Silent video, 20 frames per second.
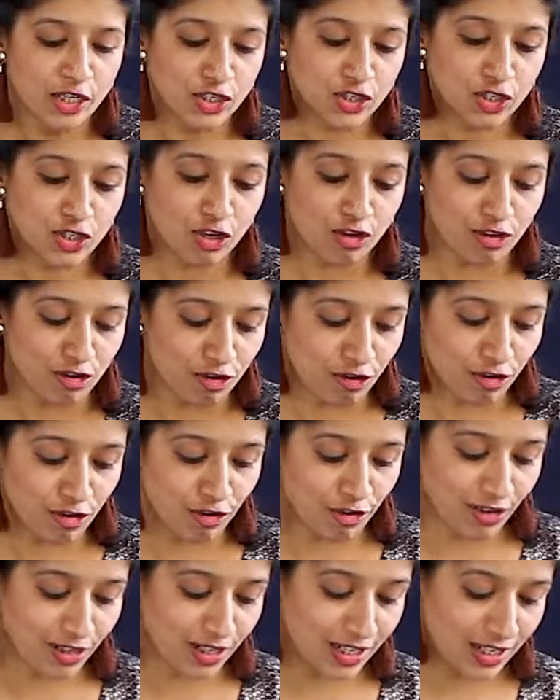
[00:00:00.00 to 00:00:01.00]

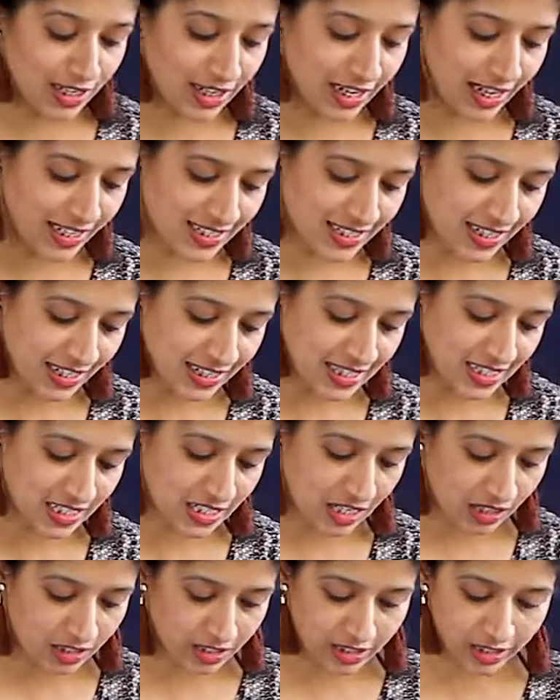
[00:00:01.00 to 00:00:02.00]
So let's get
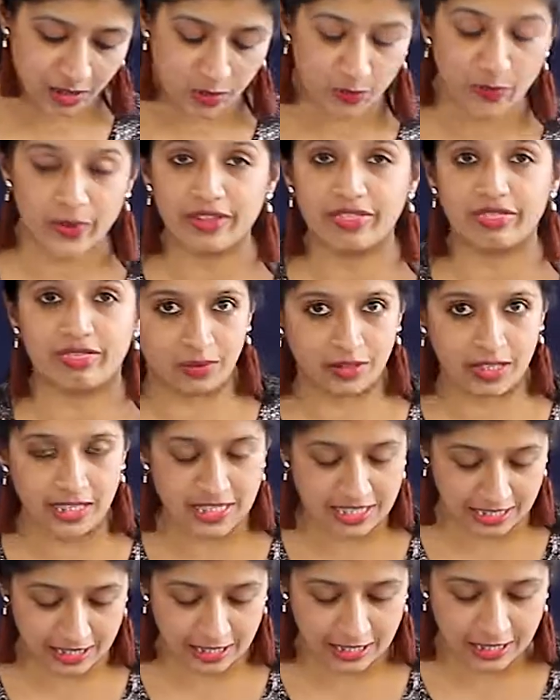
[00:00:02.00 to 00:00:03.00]
started with
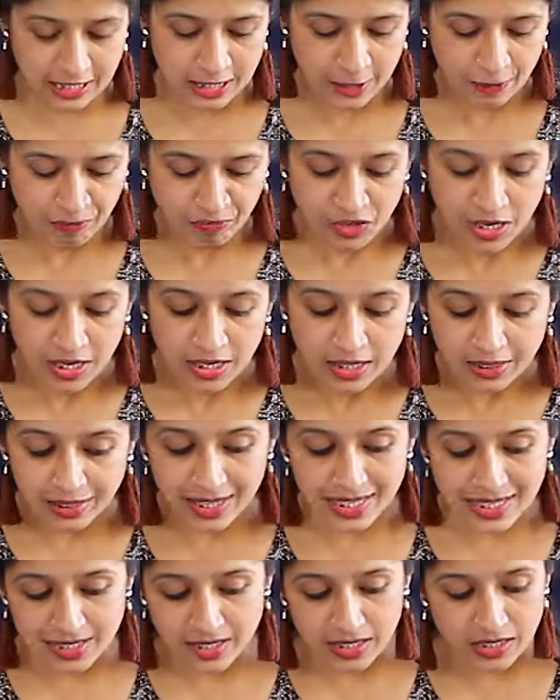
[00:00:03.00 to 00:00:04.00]
this kit.
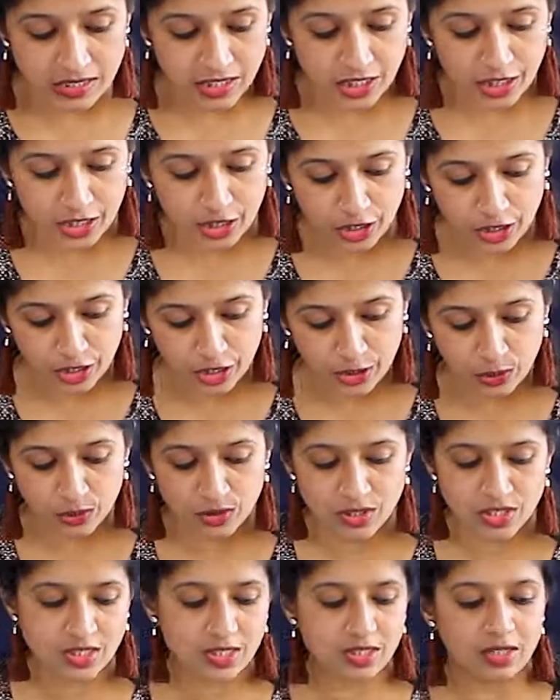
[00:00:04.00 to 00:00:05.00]
This kit
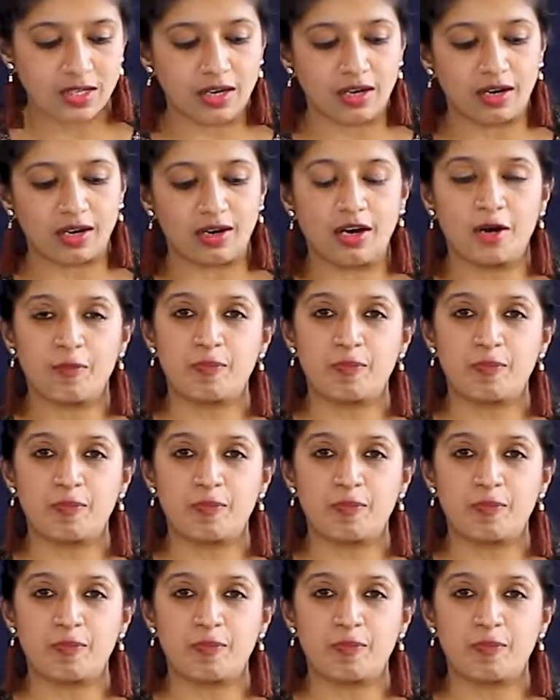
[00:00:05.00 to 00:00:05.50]
includes a